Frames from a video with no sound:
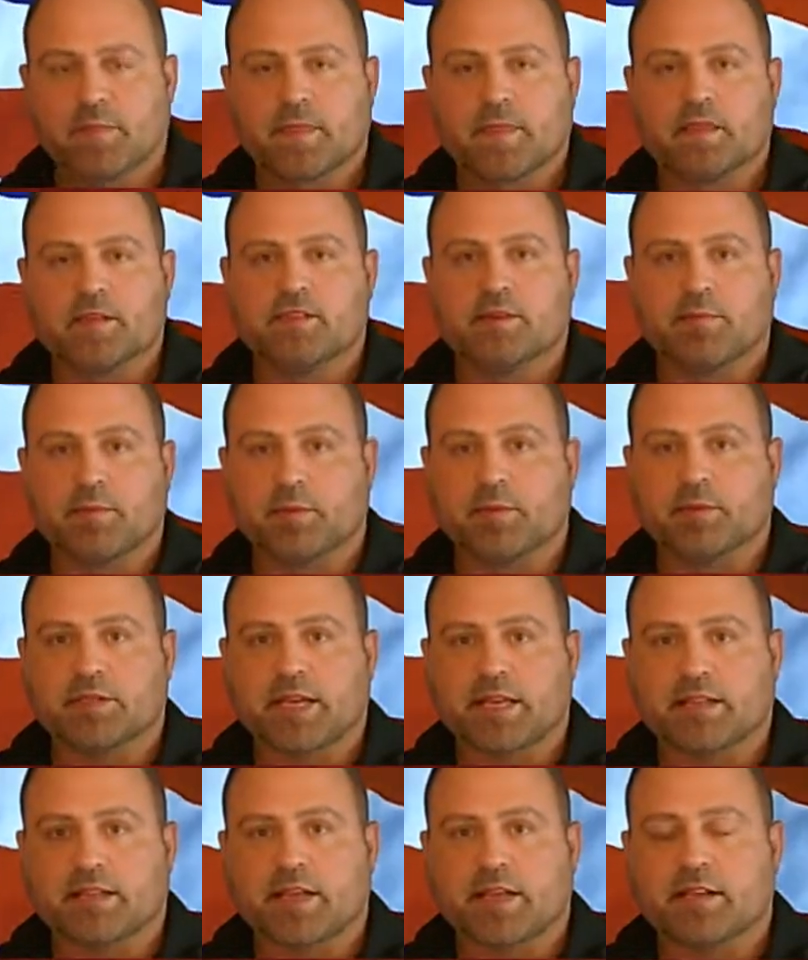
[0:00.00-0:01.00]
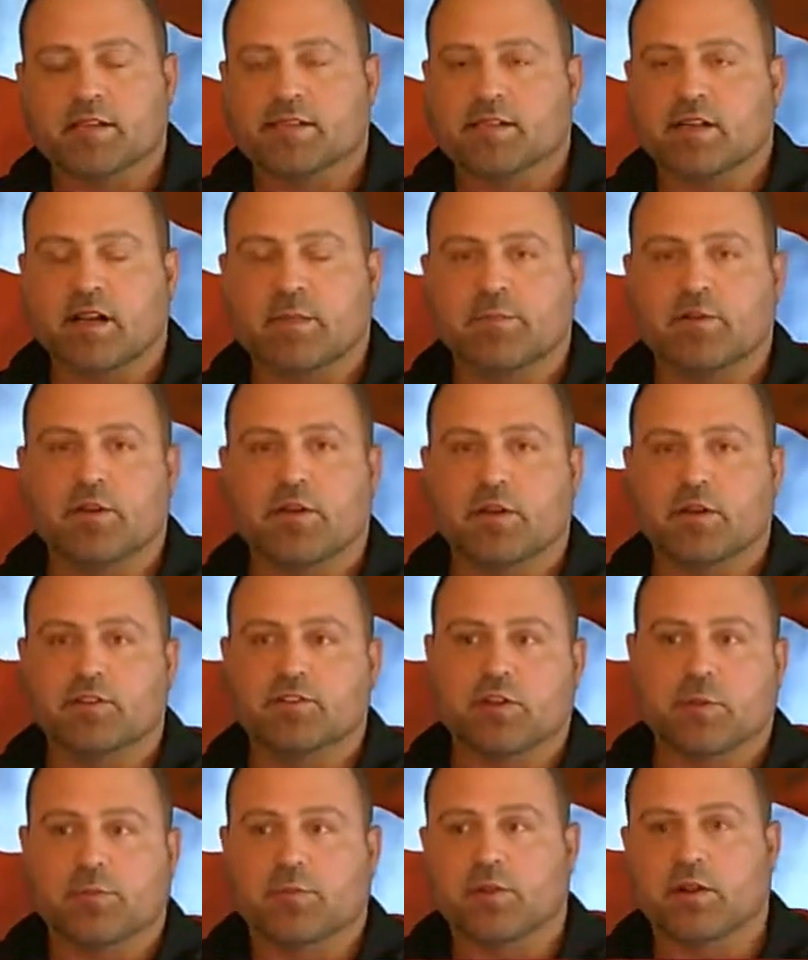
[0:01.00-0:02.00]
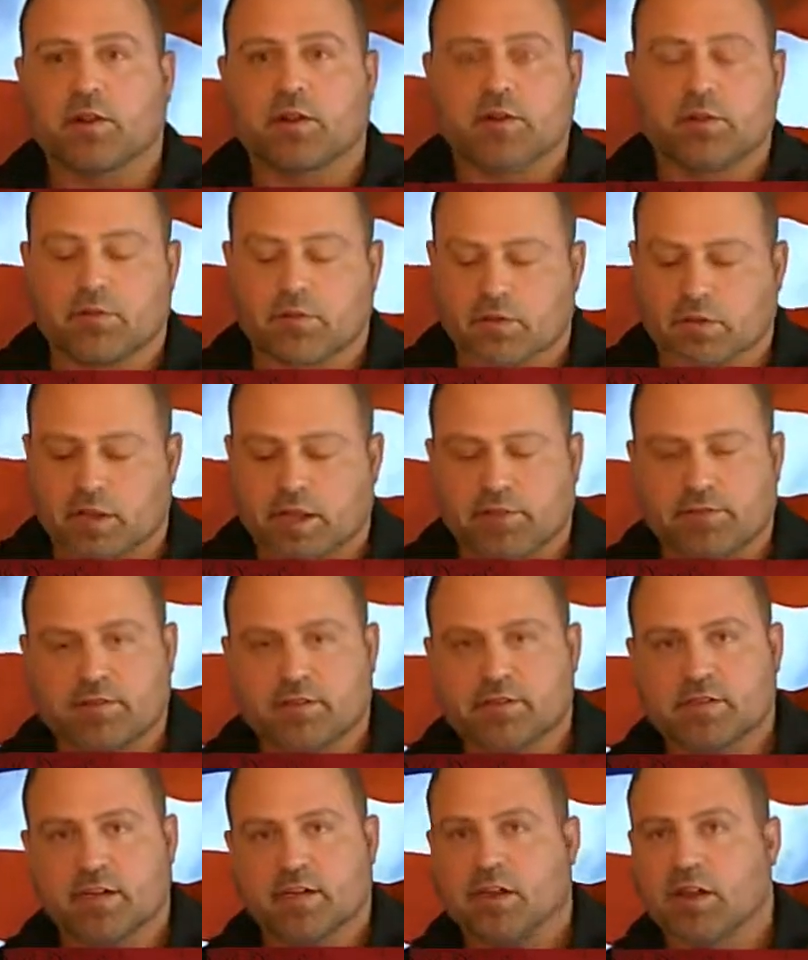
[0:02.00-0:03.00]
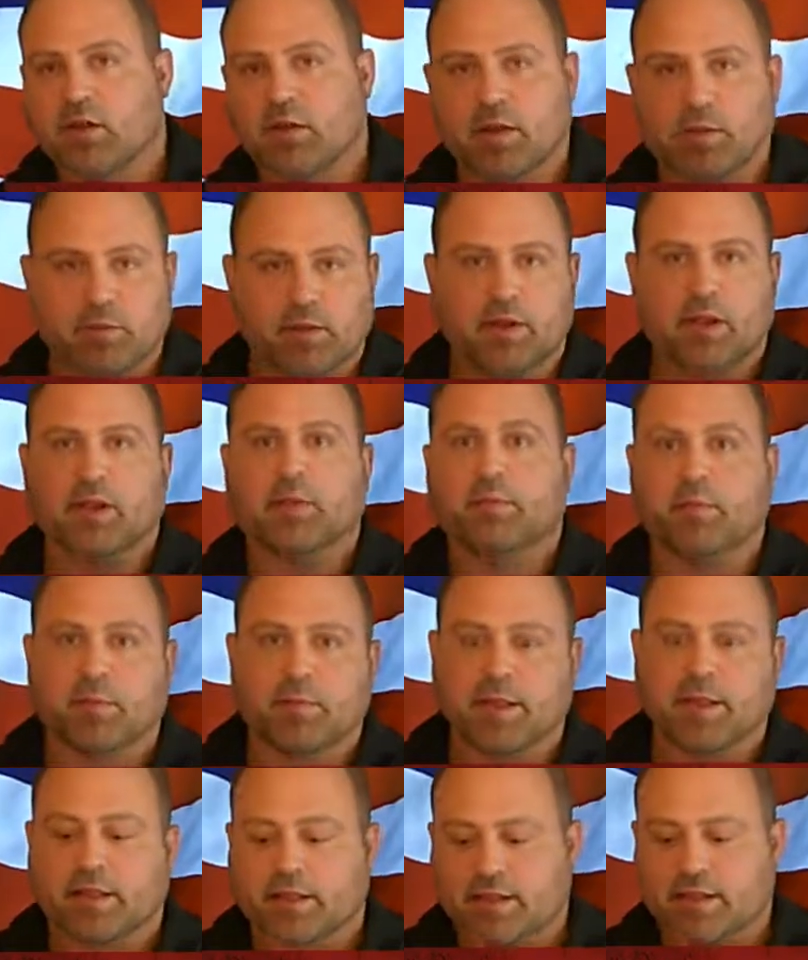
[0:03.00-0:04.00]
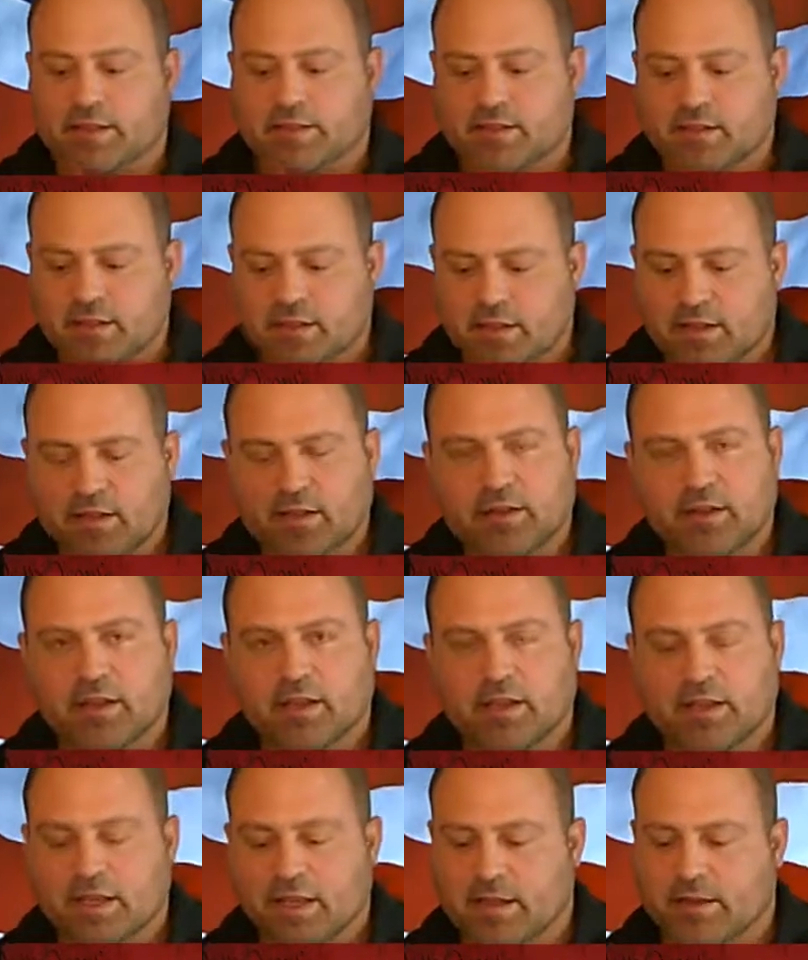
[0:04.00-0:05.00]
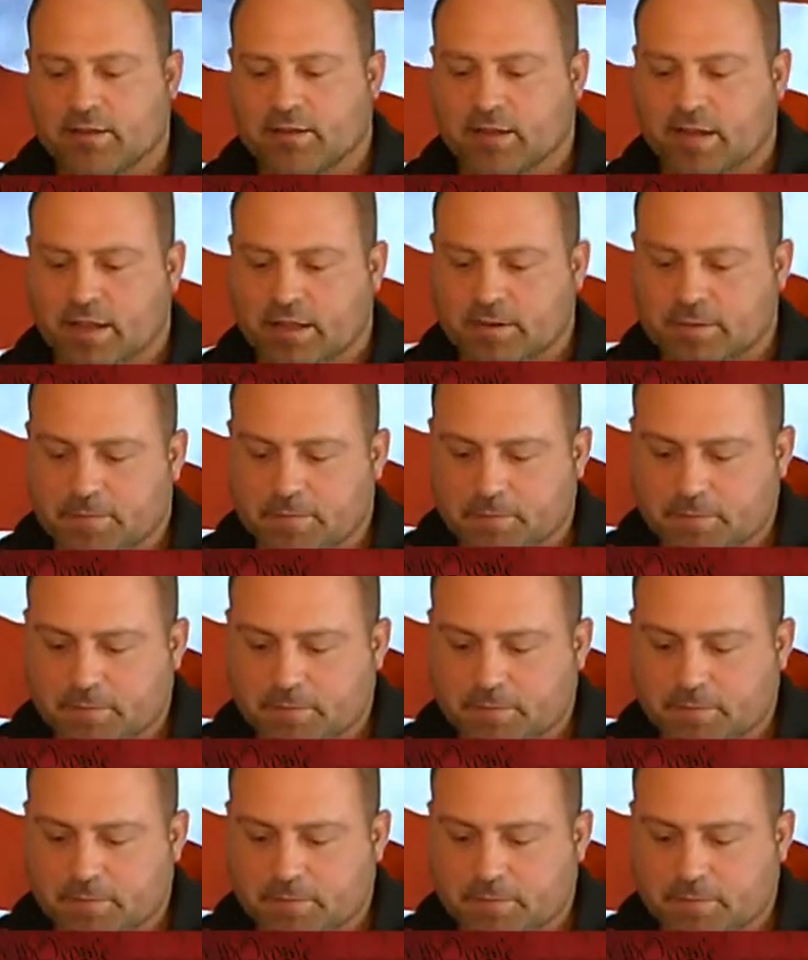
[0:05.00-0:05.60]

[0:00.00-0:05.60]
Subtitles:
Some people take that as an opportunity to jump clear over to the left and say, no, I'm going to implement this. No, you can't do that.